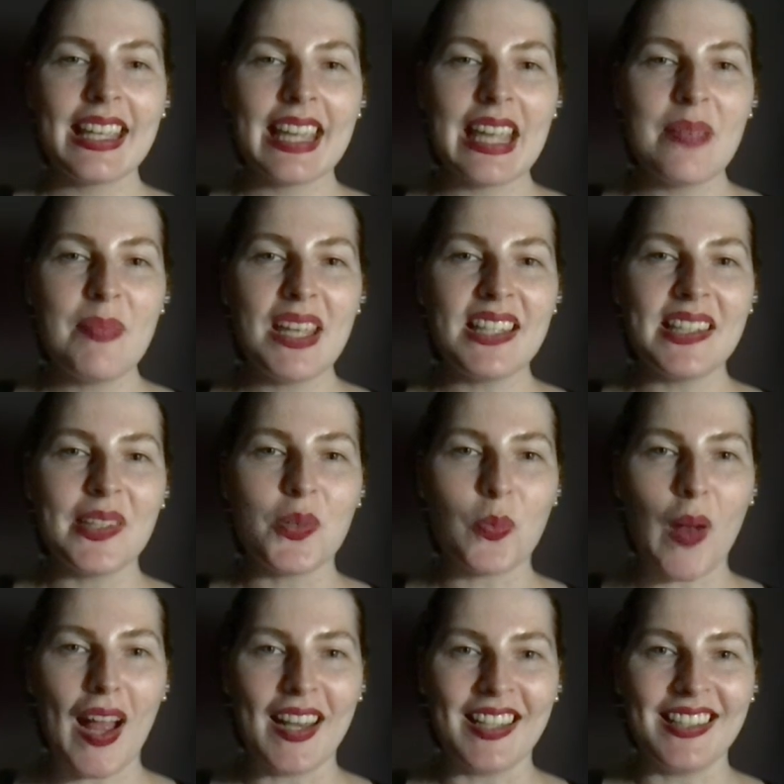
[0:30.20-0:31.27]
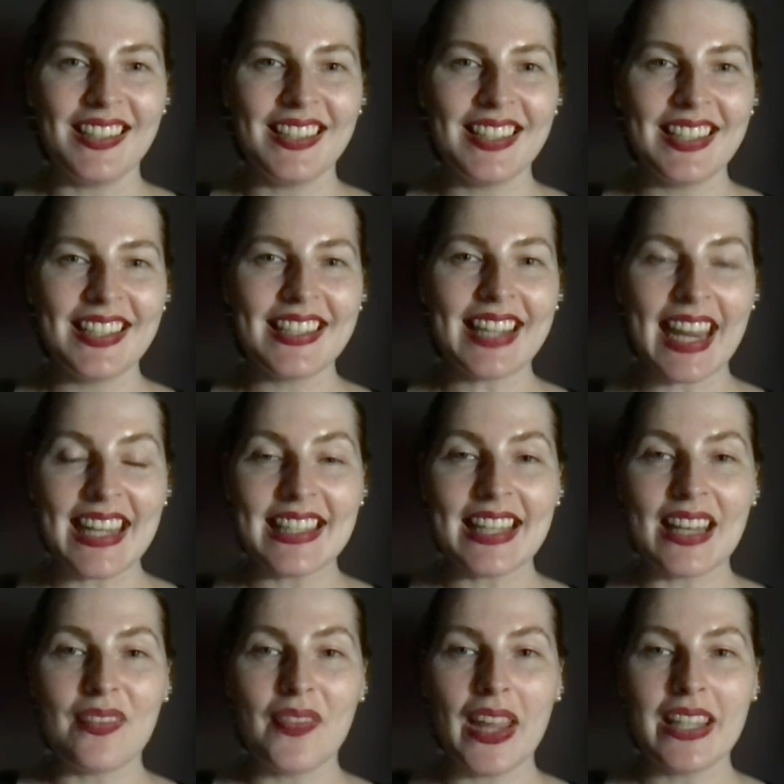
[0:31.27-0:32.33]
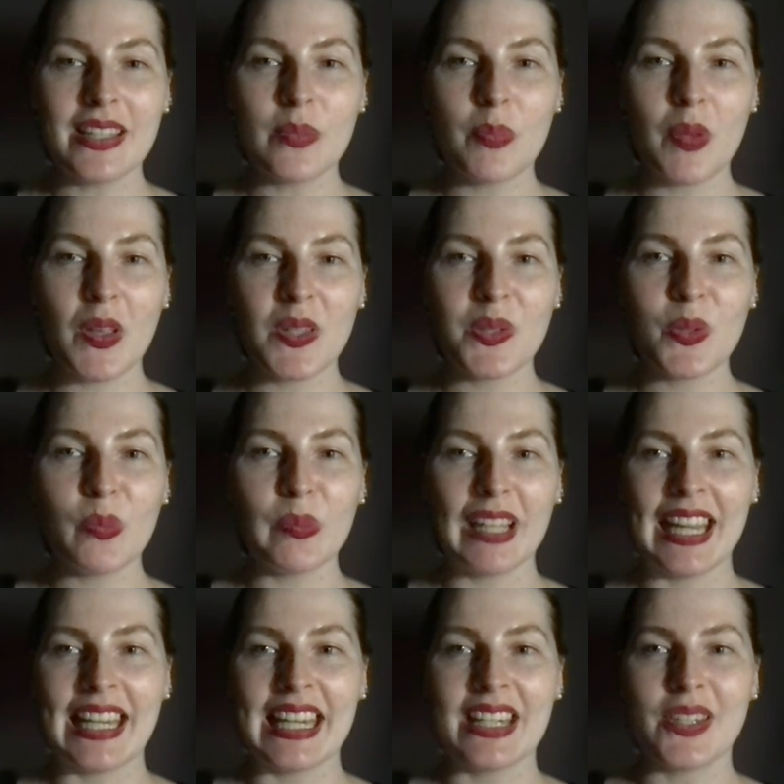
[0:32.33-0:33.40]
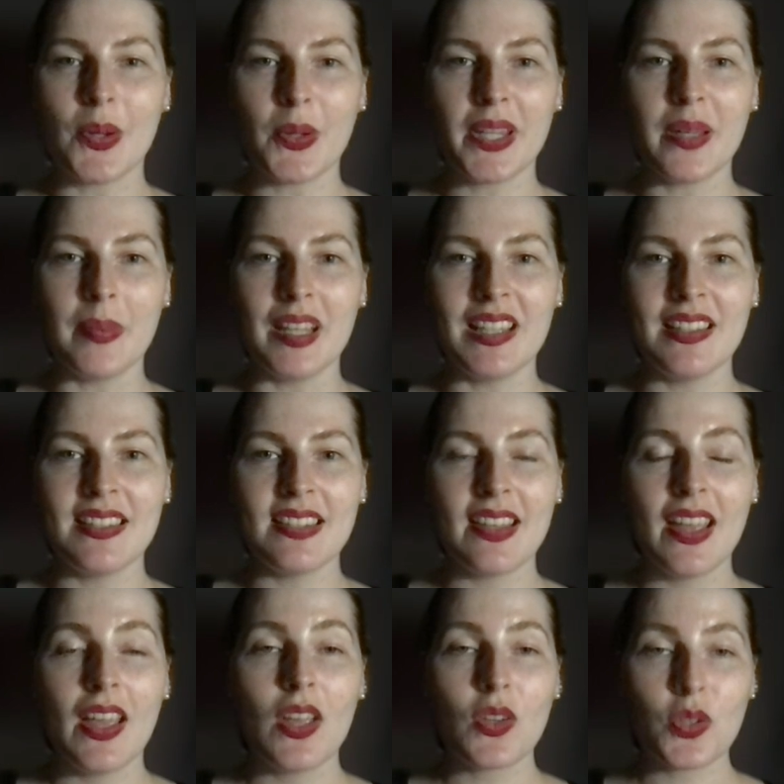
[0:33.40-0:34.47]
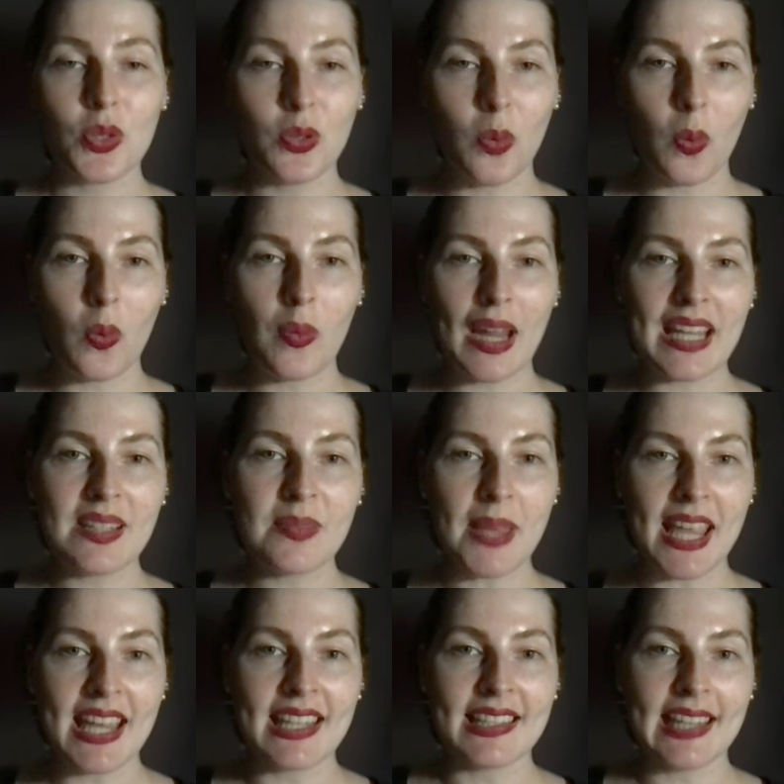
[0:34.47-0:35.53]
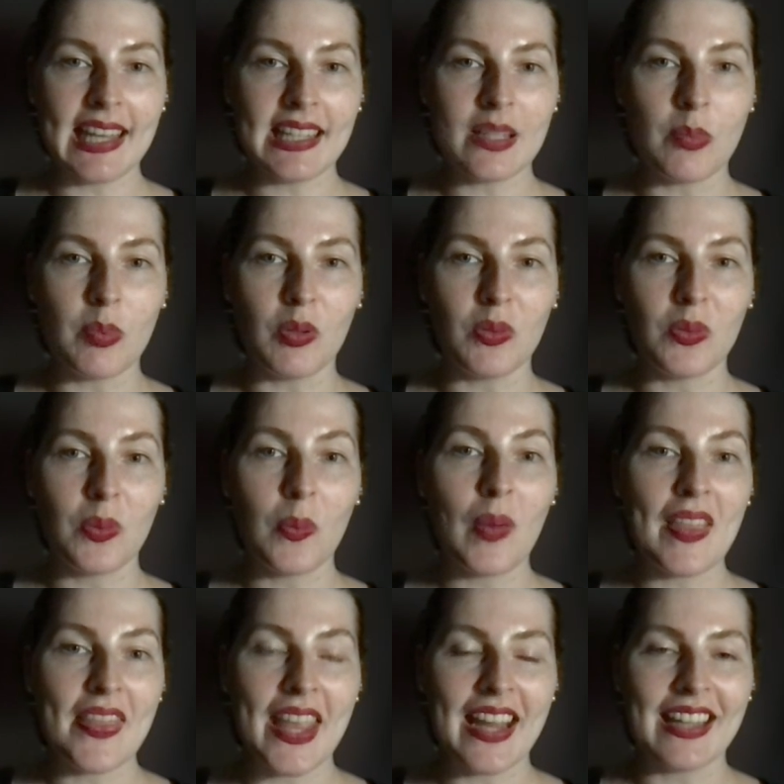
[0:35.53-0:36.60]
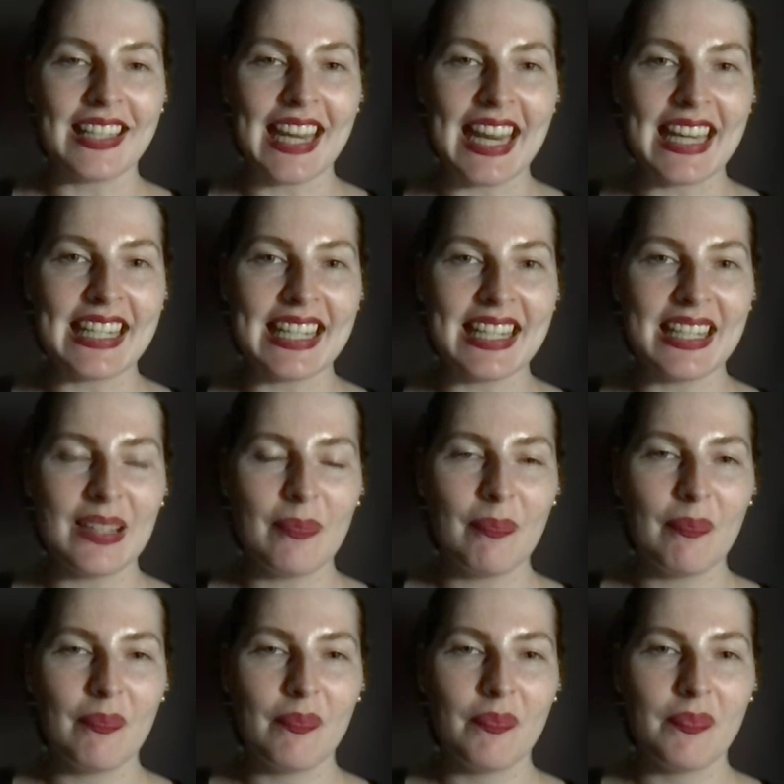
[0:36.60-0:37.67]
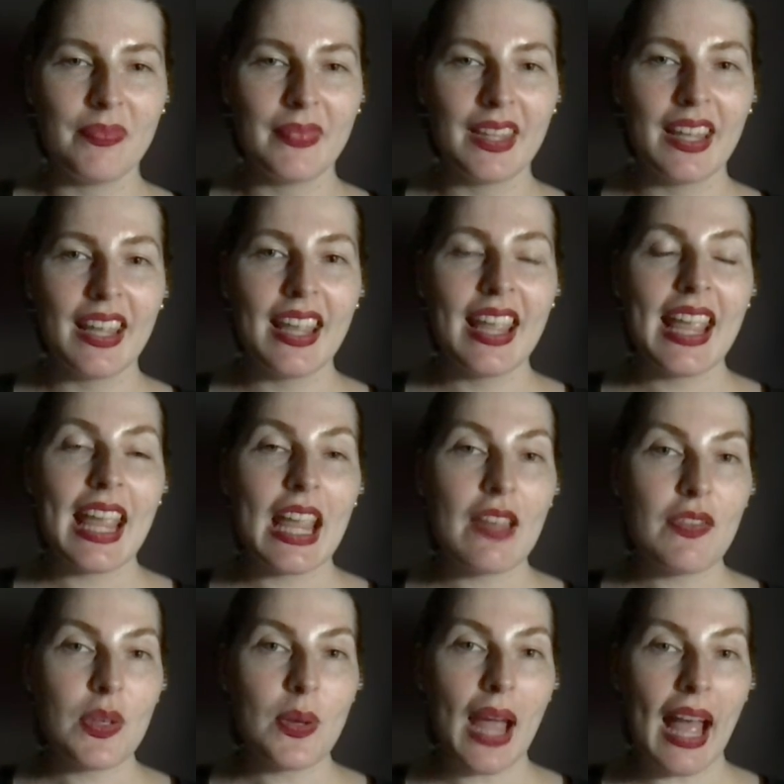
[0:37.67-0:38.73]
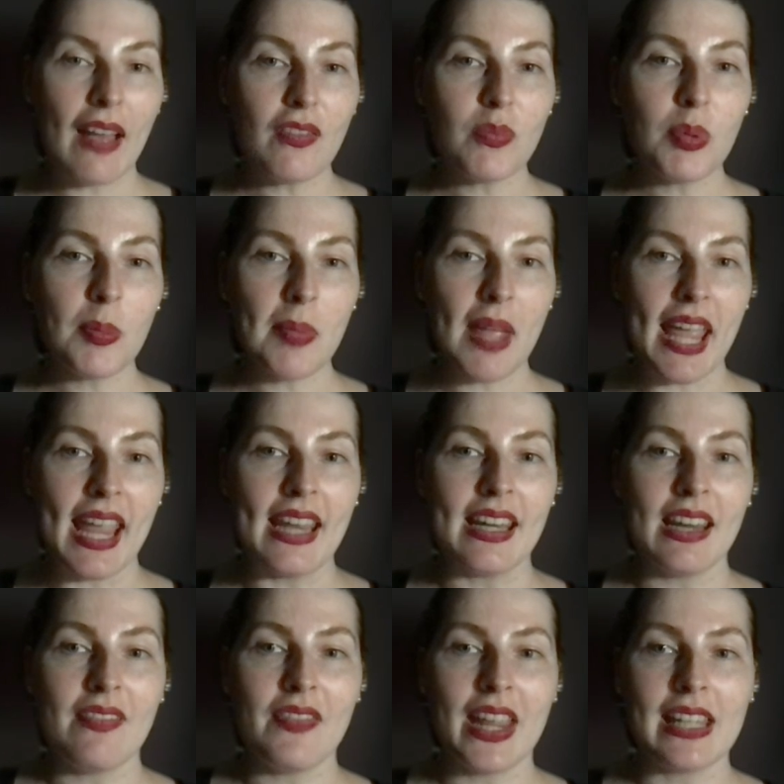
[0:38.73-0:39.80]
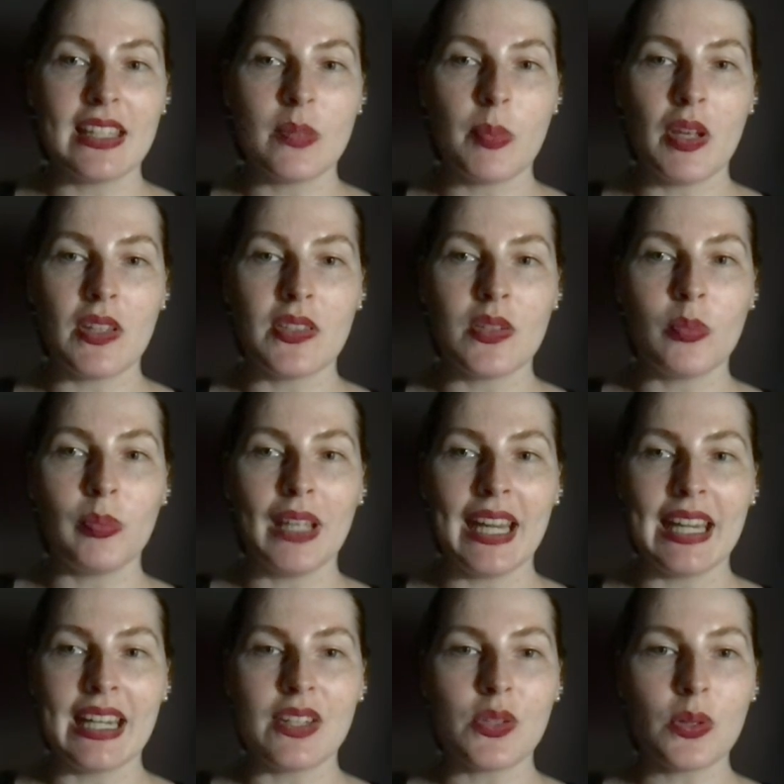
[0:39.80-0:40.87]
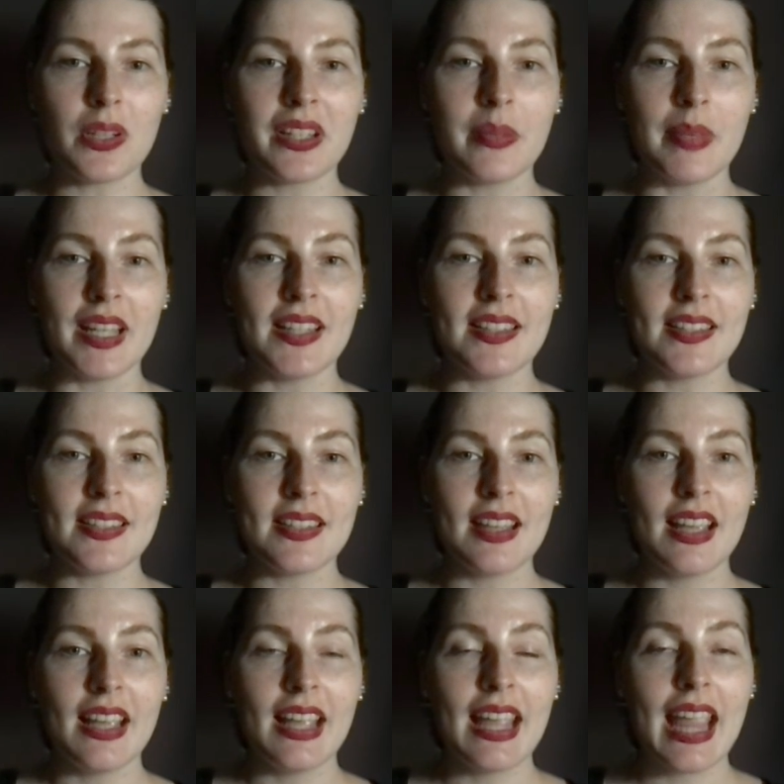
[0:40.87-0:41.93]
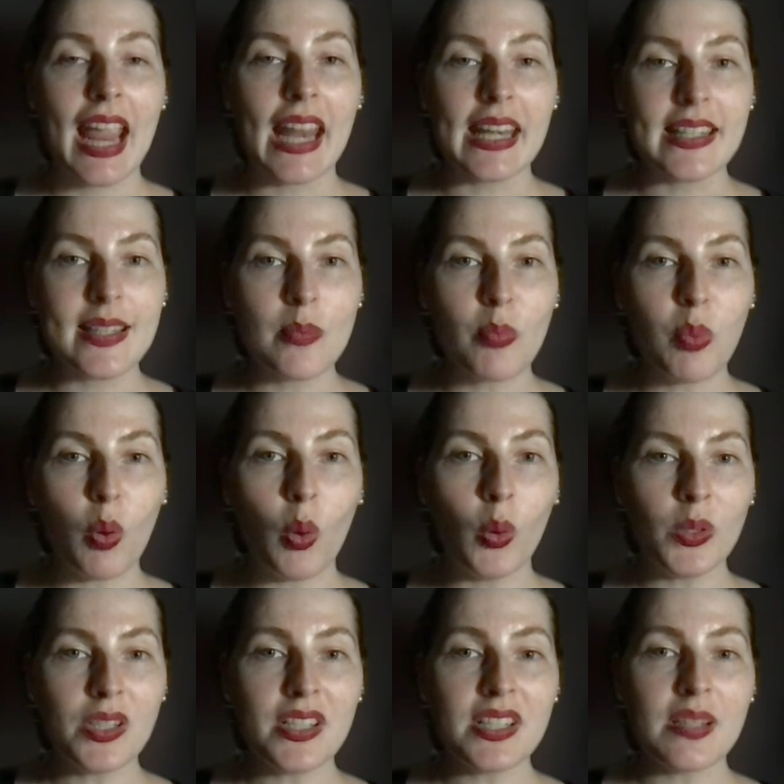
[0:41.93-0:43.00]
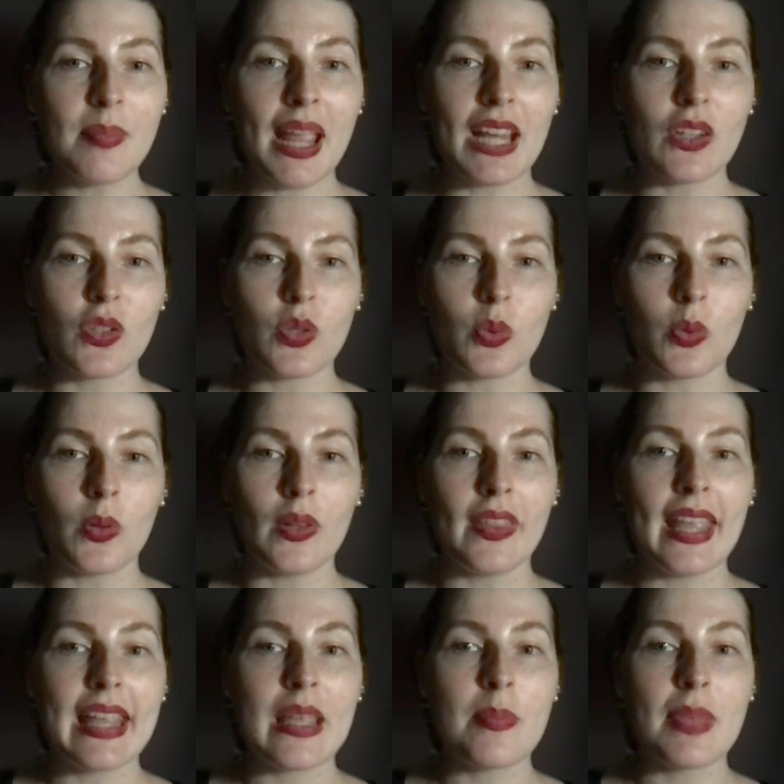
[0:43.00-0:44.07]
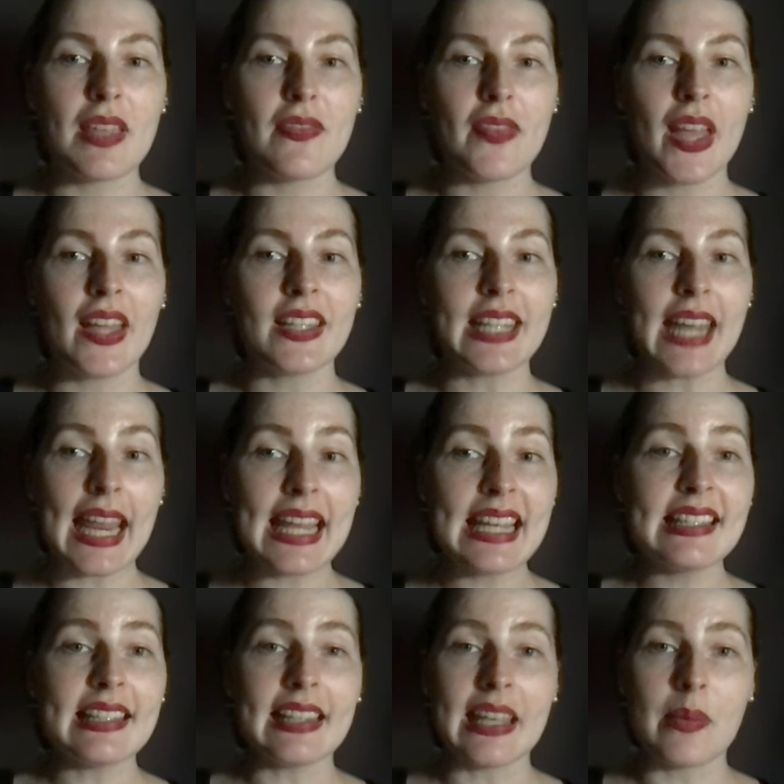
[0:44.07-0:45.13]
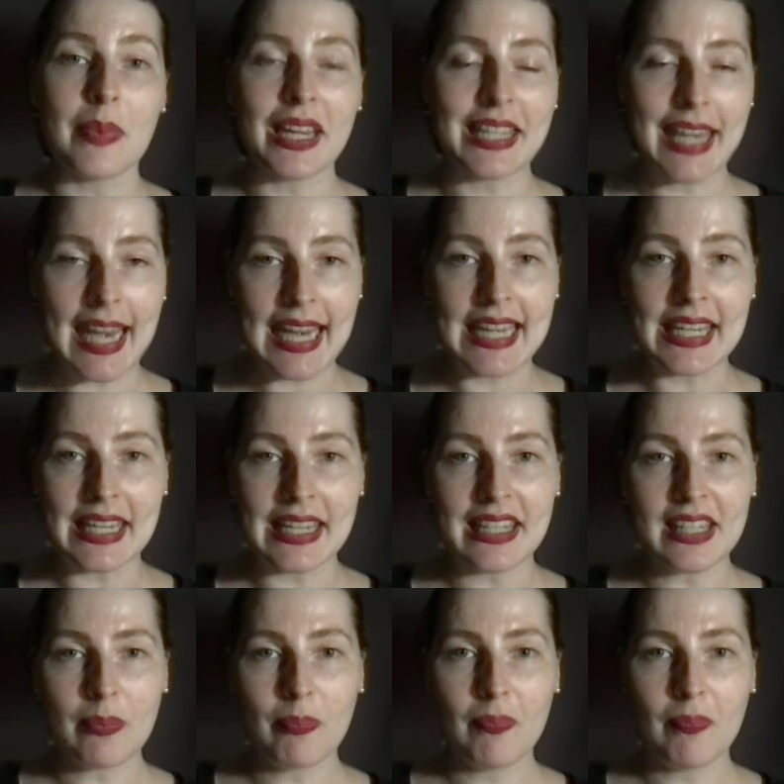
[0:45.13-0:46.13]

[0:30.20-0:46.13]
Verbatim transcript: Key message 1 states advanced personal planning documents should always be accessible when they are needed. If you have prepared advanced personal planning documents, it is important to make sure they can be found easily when needed.